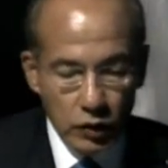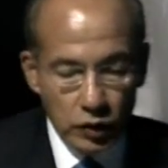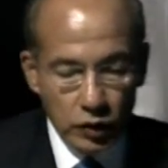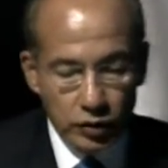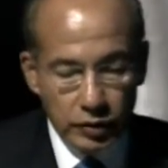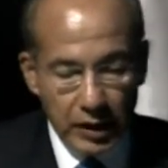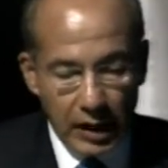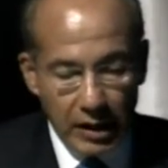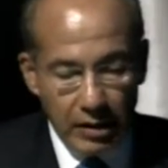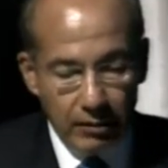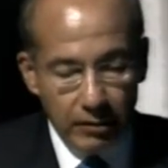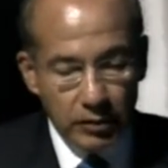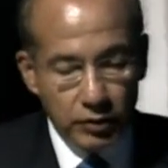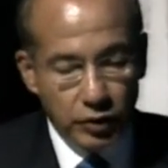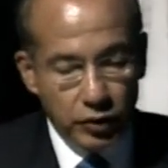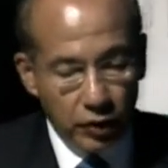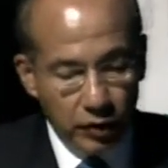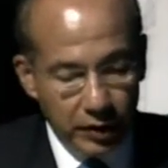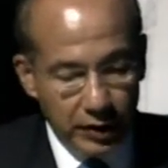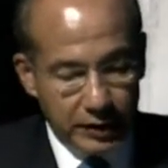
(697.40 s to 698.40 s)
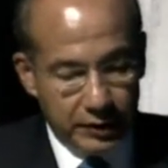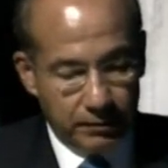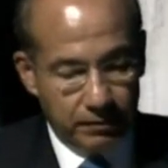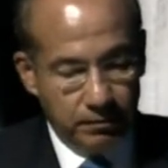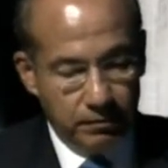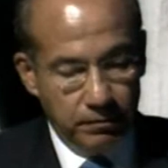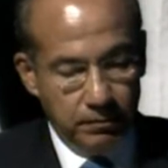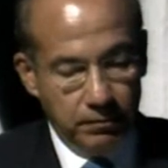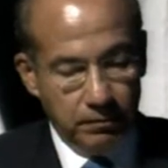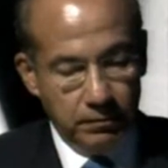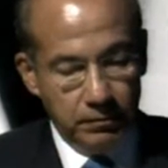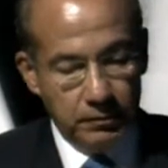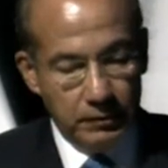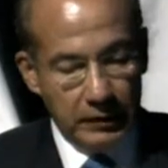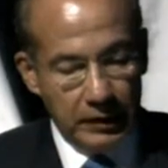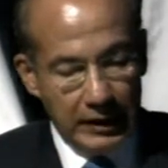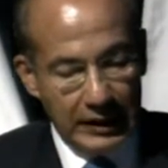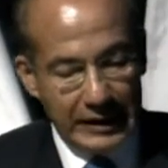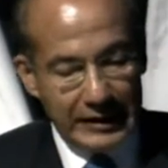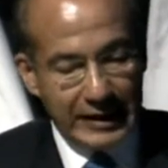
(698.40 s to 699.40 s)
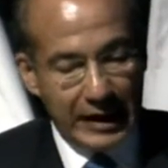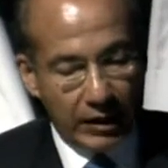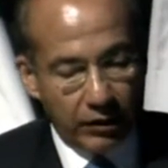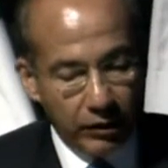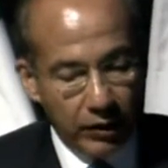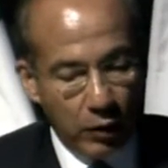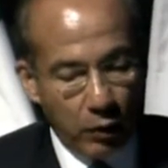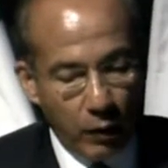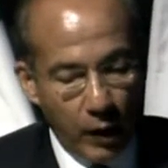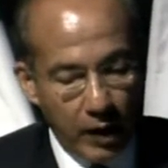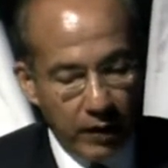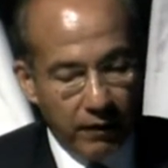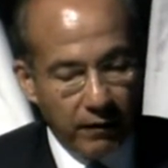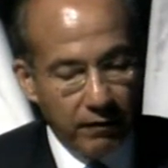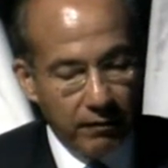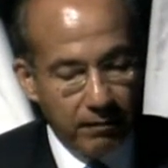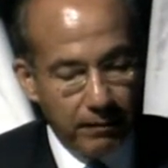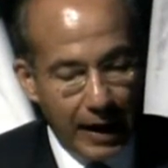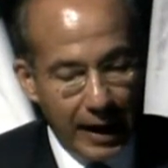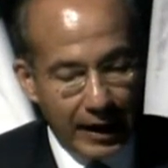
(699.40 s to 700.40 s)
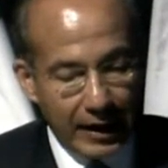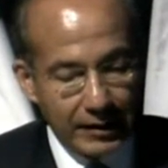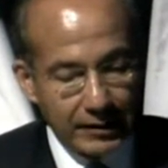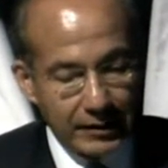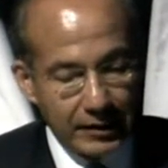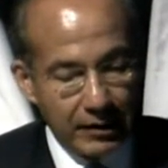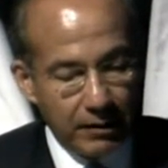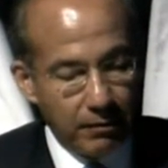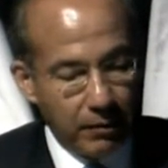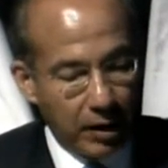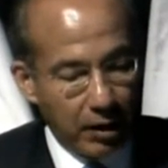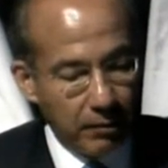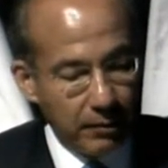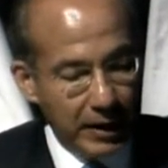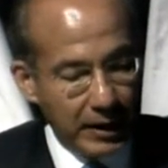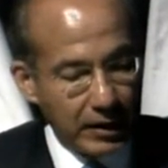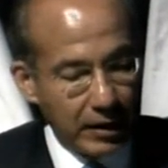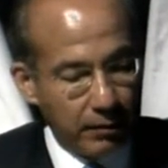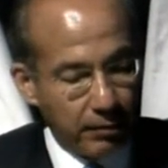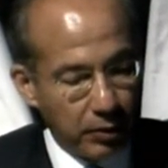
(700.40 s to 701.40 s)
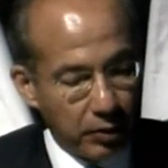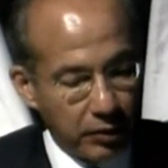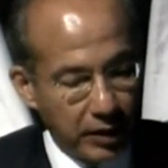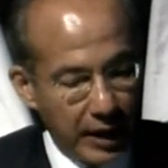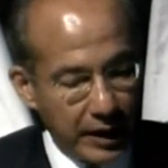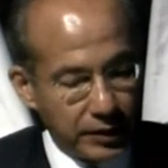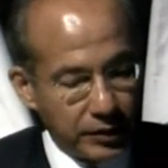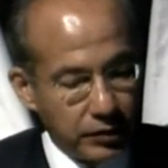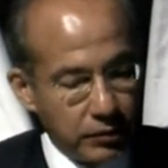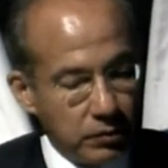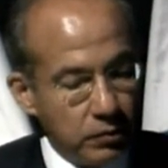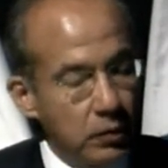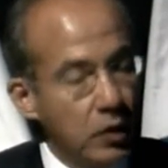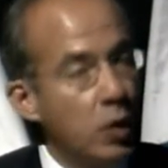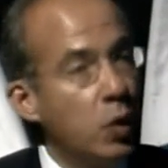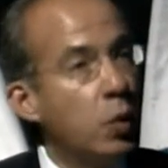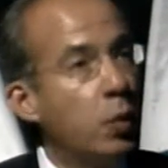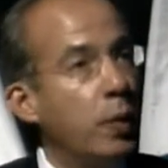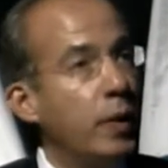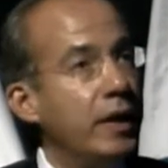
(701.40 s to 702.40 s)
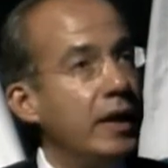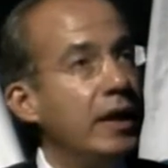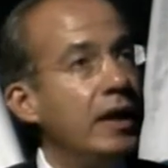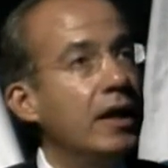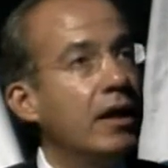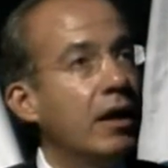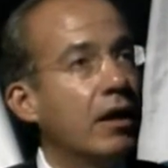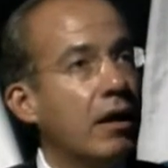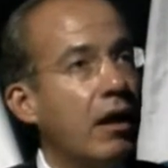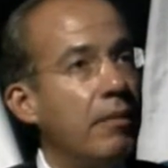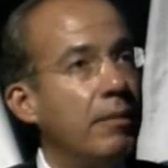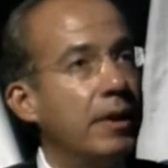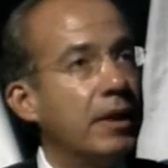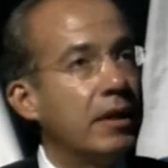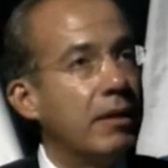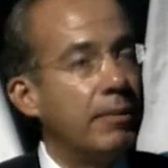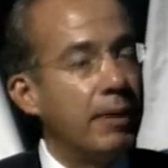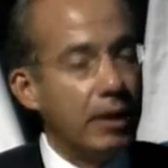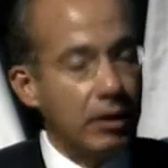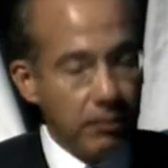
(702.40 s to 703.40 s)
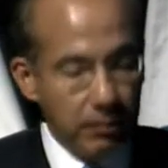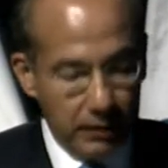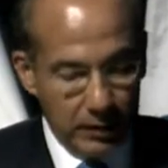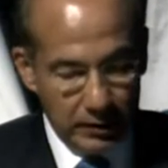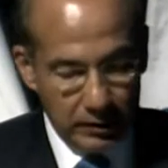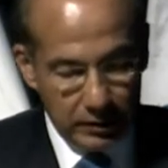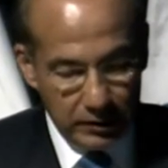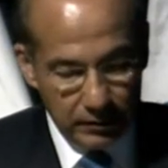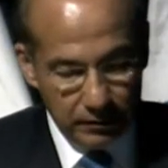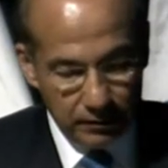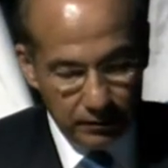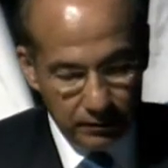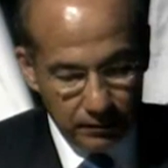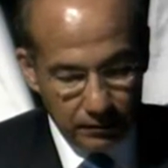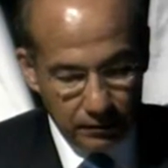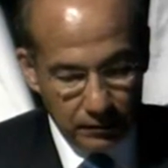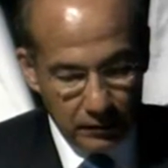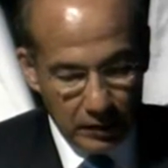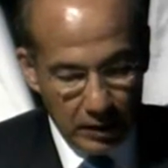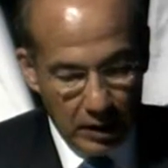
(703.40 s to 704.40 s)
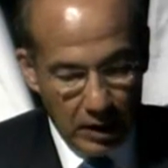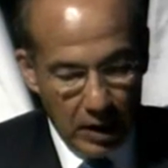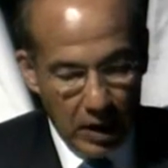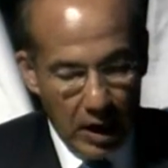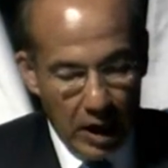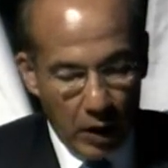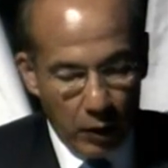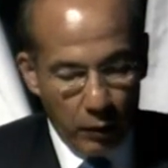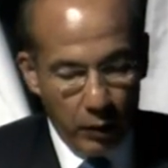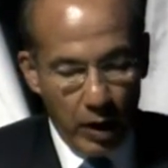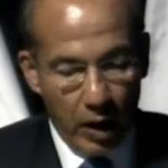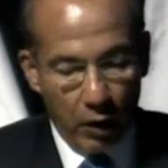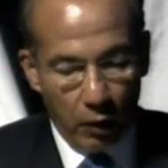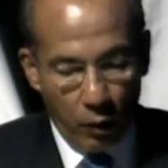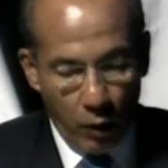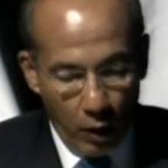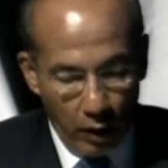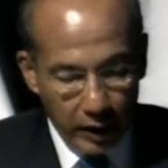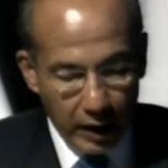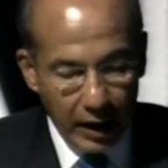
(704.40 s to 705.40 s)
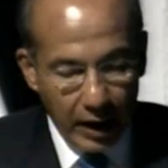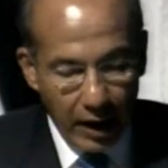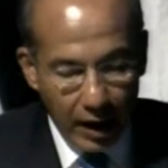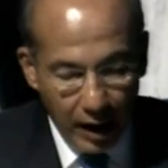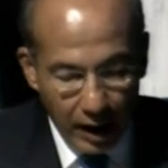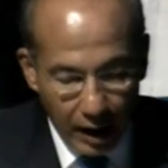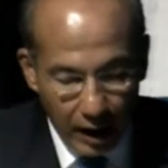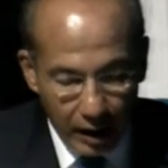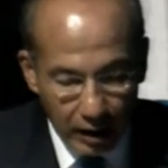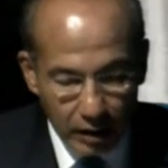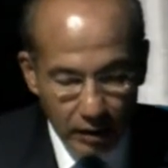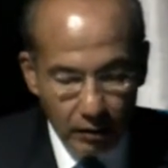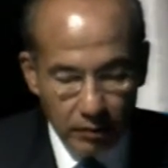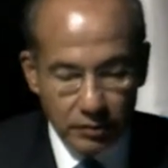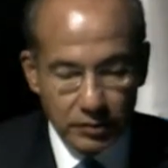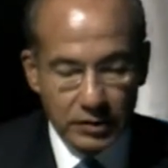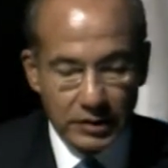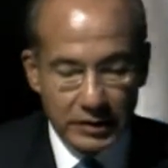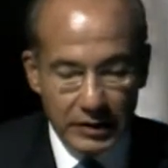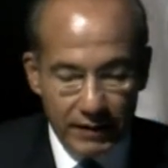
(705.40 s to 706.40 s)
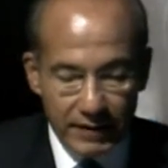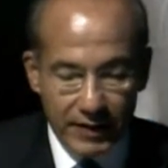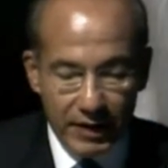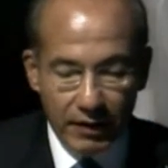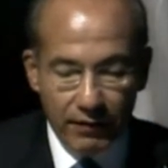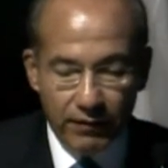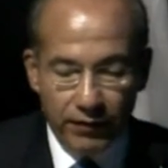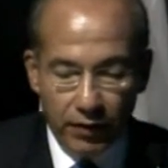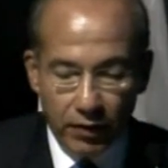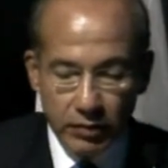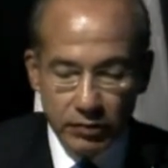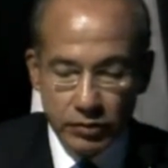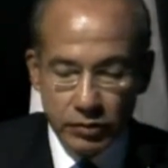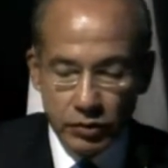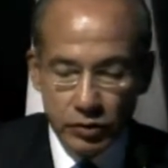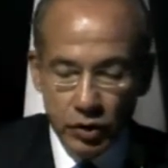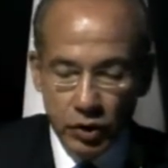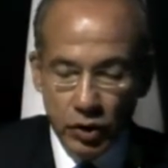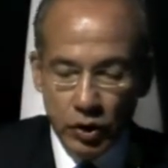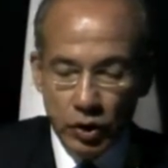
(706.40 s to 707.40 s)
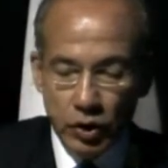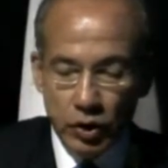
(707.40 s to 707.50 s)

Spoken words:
Sustainable tourism is another way of balancing environmental protection with economic development. And we are working hard on several fronts